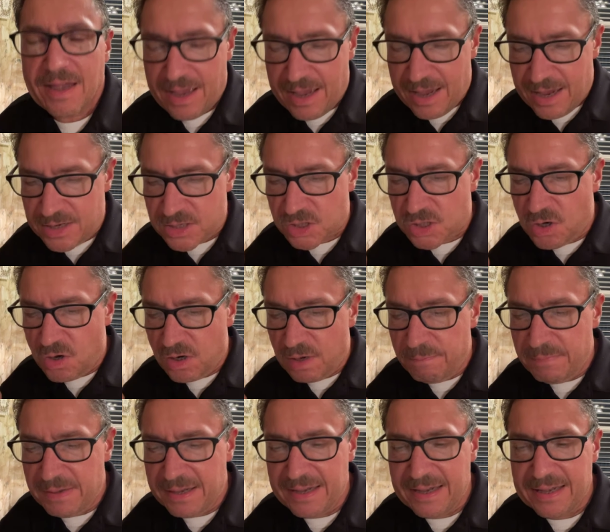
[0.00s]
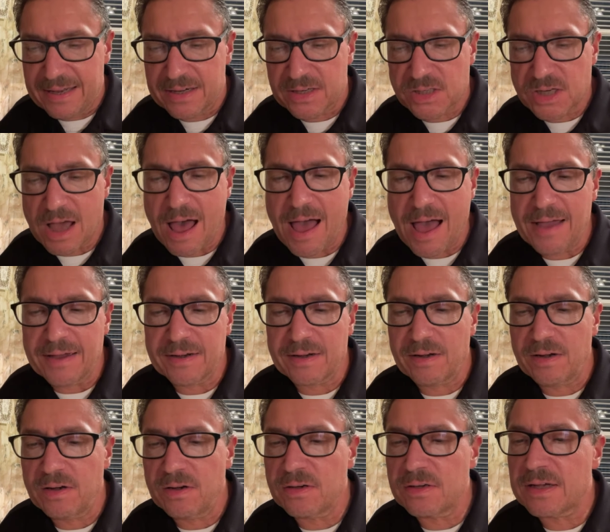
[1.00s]
is going to be
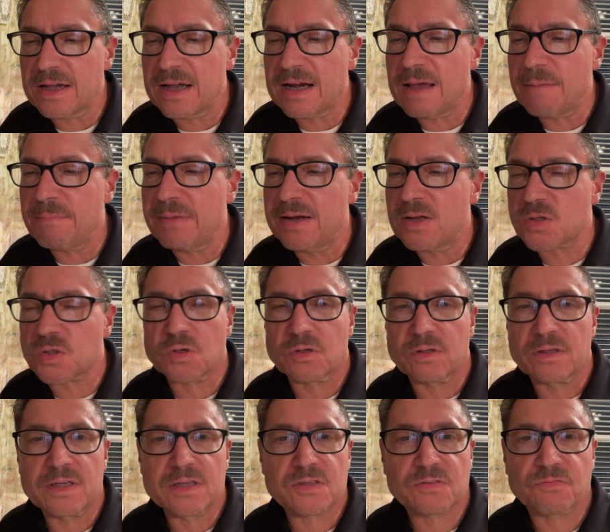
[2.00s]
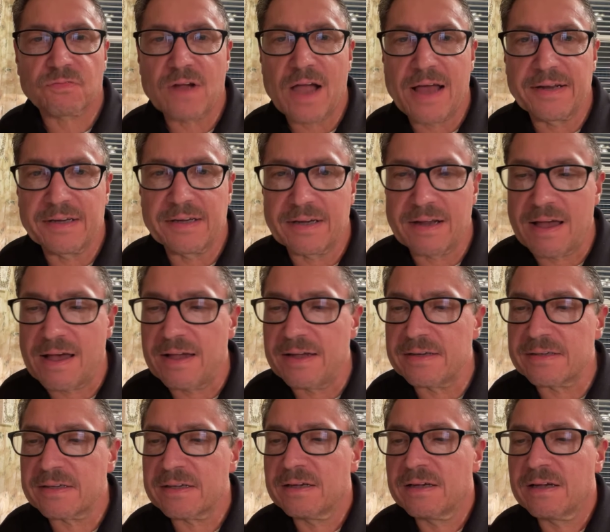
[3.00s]
entitled, and I ministered this Friday
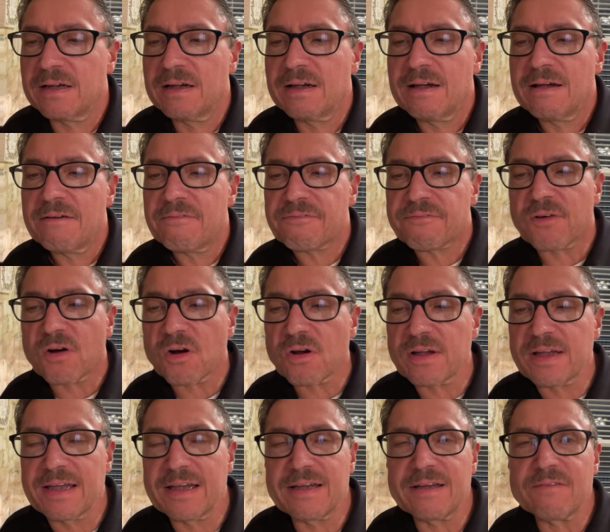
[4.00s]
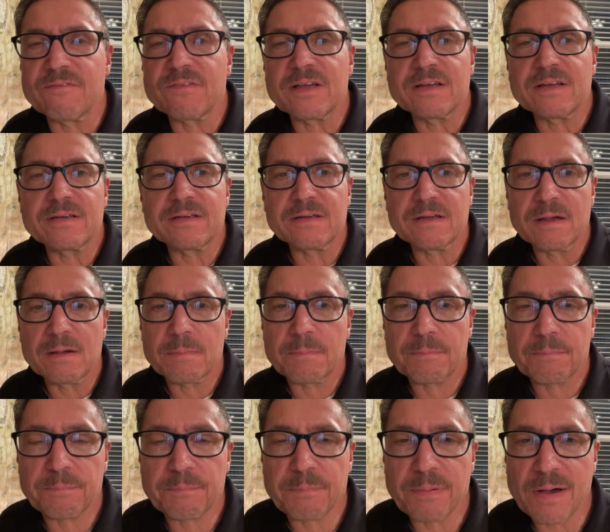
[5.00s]
night, Forgiven,
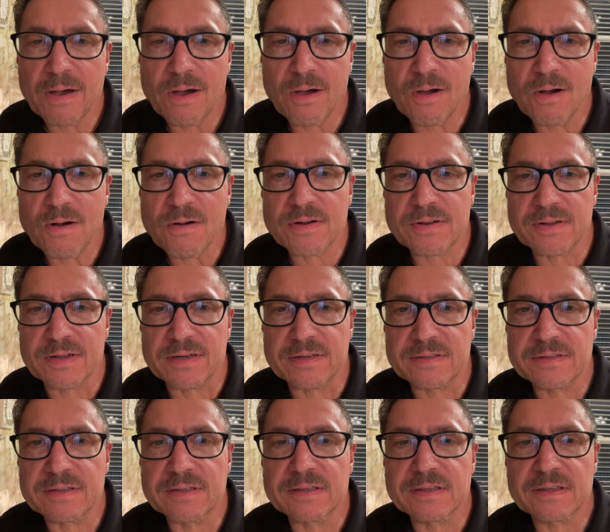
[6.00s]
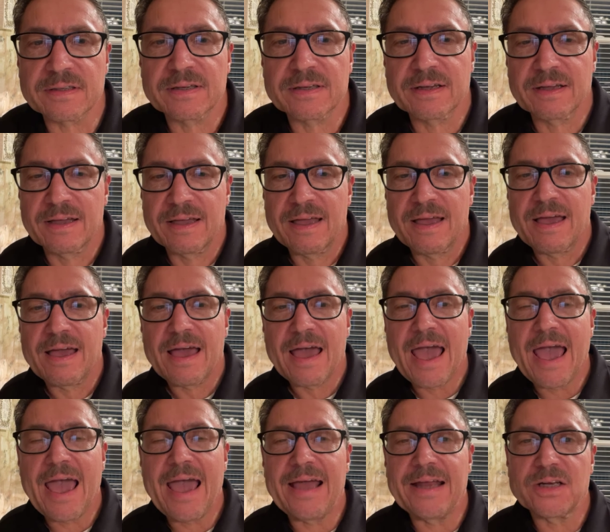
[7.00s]
Pardoned,
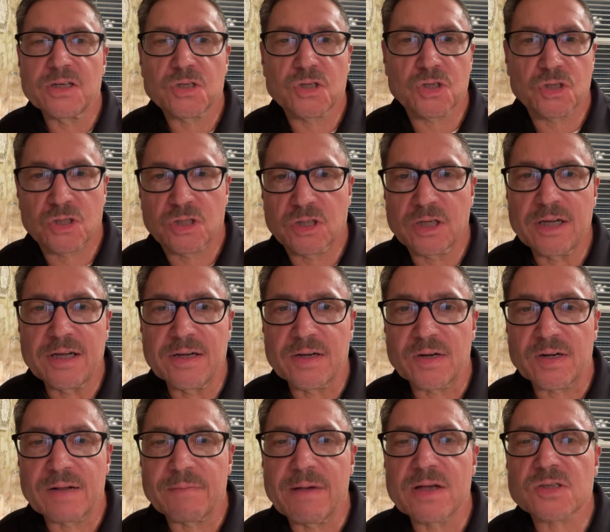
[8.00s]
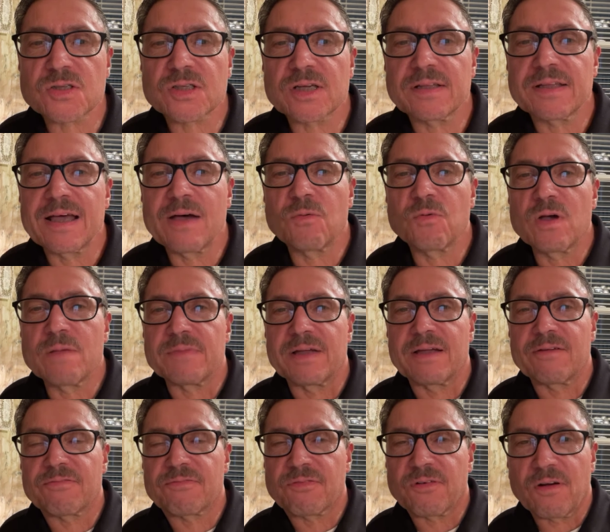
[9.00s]
and Cheered. Everybody say that with me.
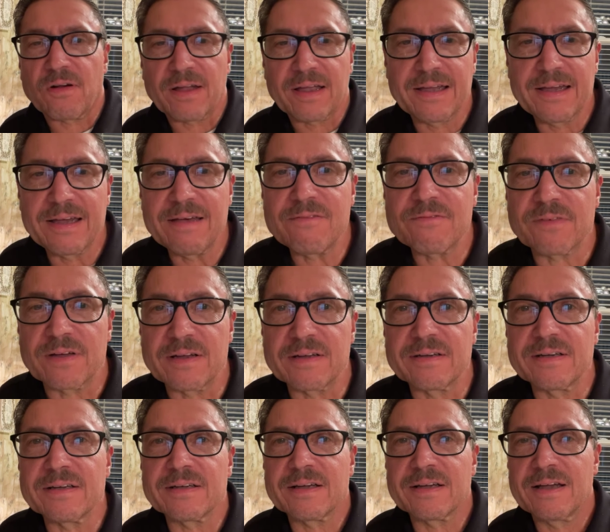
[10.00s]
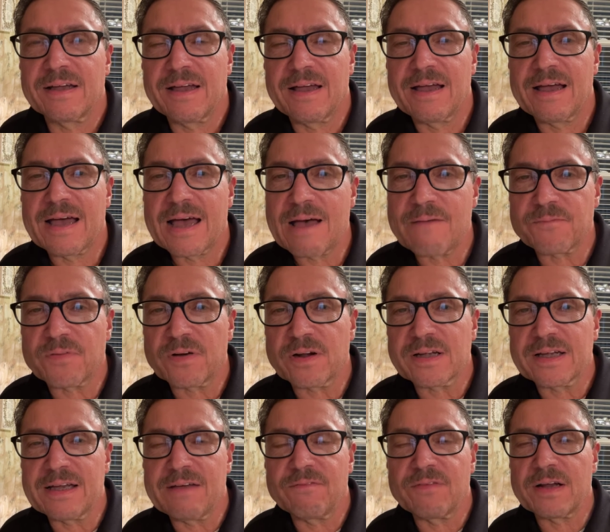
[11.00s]
Forgiven, I'm
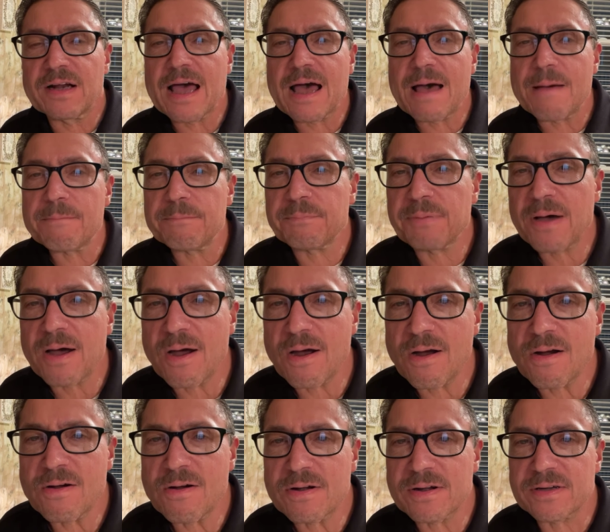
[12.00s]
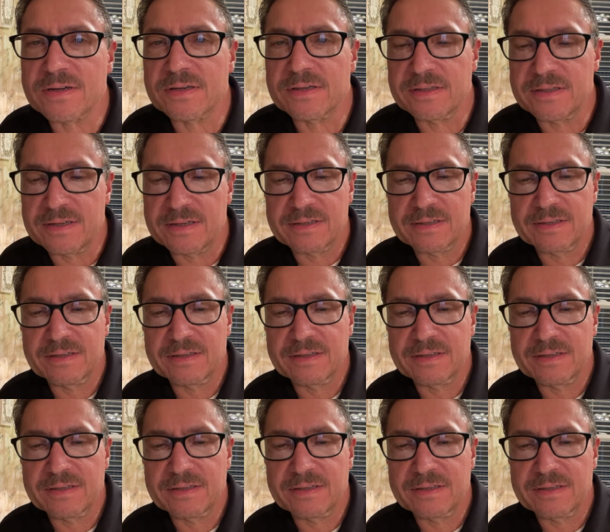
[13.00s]
forgiven, I'm pardoned,